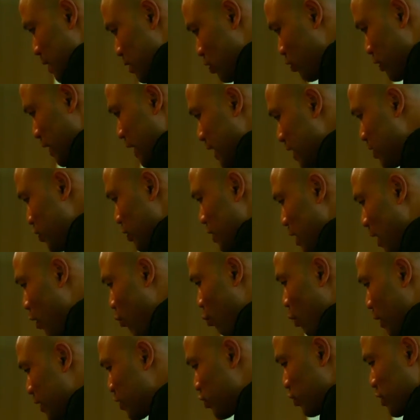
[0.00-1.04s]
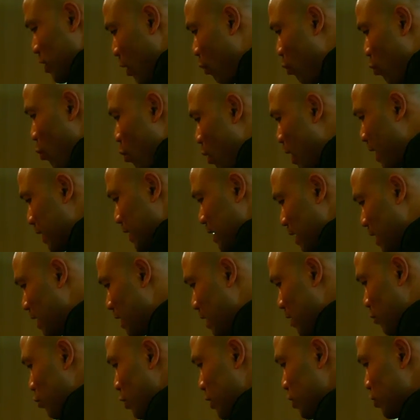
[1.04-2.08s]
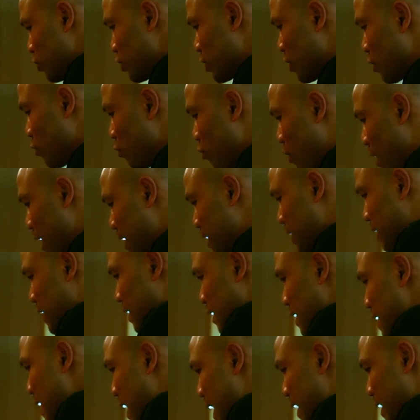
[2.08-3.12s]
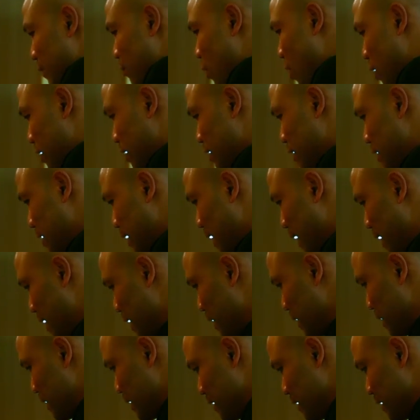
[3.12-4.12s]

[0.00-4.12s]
So then you know what you don't want, what you do want, add them on. Okay.